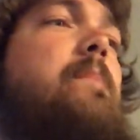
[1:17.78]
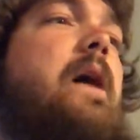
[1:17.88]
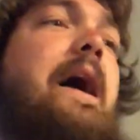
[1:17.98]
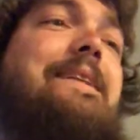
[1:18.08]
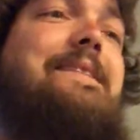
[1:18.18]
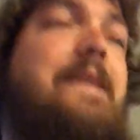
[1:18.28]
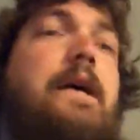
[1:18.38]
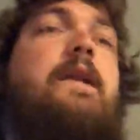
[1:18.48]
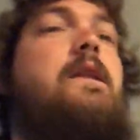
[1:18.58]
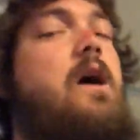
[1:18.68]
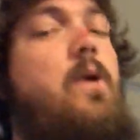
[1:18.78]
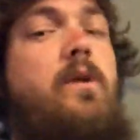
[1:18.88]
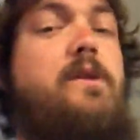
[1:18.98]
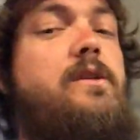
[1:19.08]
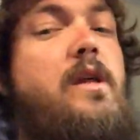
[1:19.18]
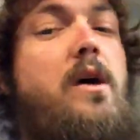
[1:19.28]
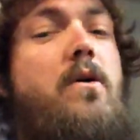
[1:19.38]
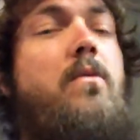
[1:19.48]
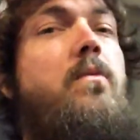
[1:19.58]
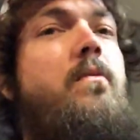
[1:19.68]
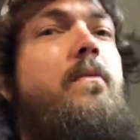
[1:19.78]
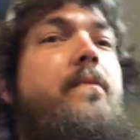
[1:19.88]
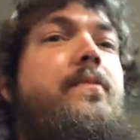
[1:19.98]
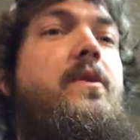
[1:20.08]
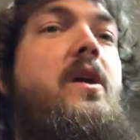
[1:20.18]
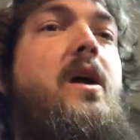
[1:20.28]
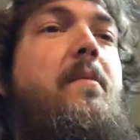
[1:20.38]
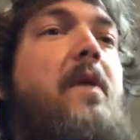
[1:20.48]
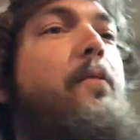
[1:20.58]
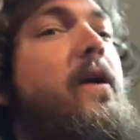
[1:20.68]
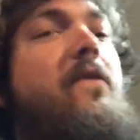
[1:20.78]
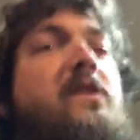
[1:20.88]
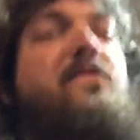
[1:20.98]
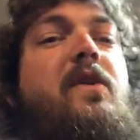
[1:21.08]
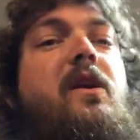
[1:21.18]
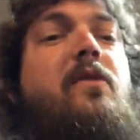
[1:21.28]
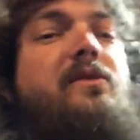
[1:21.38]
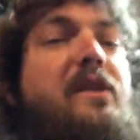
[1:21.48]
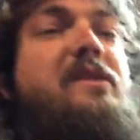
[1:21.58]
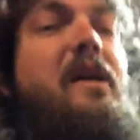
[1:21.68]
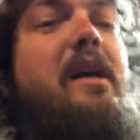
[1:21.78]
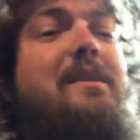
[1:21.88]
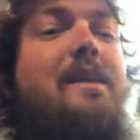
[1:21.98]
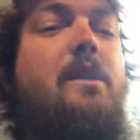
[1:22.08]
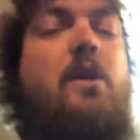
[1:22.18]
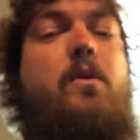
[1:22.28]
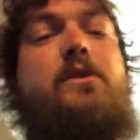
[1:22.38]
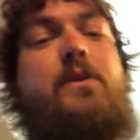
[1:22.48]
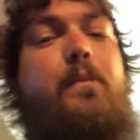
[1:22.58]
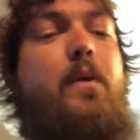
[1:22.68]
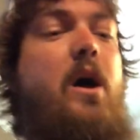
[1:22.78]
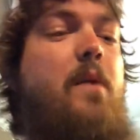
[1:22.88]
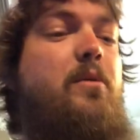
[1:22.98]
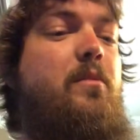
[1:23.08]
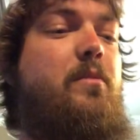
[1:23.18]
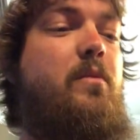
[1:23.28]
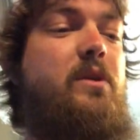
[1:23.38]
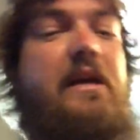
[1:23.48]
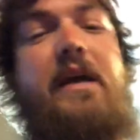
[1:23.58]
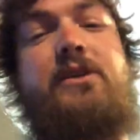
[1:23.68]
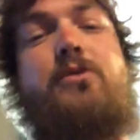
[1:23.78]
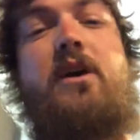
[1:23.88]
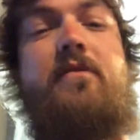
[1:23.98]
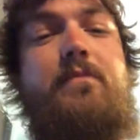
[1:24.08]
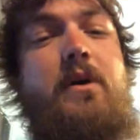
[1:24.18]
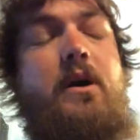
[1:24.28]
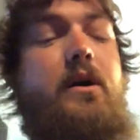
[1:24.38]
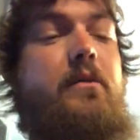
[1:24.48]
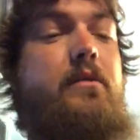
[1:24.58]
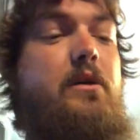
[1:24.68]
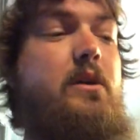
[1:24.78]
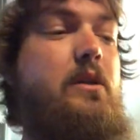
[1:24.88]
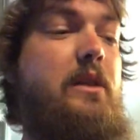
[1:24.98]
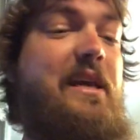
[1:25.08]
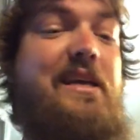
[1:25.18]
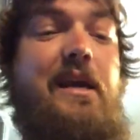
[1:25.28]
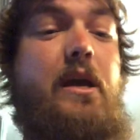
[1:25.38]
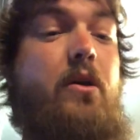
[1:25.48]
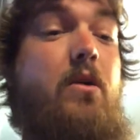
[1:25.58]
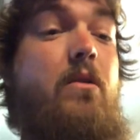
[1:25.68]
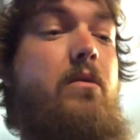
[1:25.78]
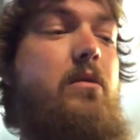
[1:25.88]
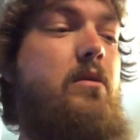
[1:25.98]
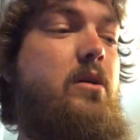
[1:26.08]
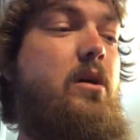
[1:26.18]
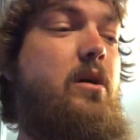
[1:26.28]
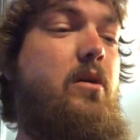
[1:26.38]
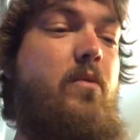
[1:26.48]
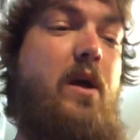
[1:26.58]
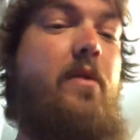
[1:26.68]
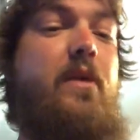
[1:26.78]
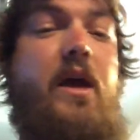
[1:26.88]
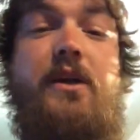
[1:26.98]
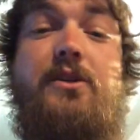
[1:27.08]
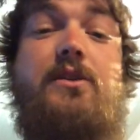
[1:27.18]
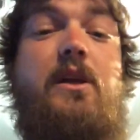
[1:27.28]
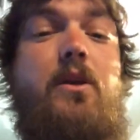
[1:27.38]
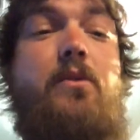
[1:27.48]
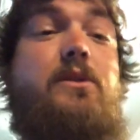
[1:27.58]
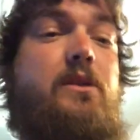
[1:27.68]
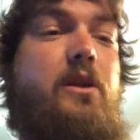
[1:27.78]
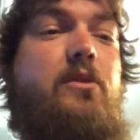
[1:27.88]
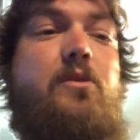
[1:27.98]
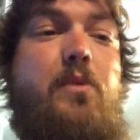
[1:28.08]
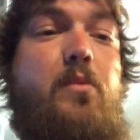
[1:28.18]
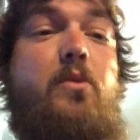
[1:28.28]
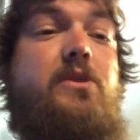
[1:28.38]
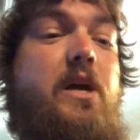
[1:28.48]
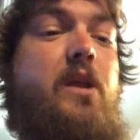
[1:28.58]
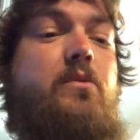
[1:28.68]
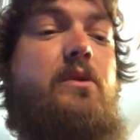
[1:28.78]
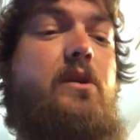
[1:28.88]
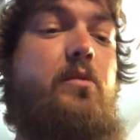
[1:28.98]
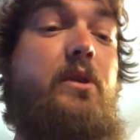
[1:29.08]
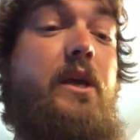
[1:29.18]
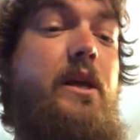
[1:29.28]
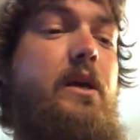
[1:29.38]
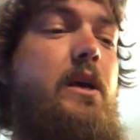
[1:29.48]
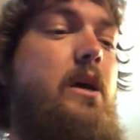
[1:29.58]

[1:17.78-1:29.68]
I did notice though, in my previous videos, I said I didn't notice a problem with the X-Drive pod leaking at all. Around the edges, I noticed, some people were saying it would leak.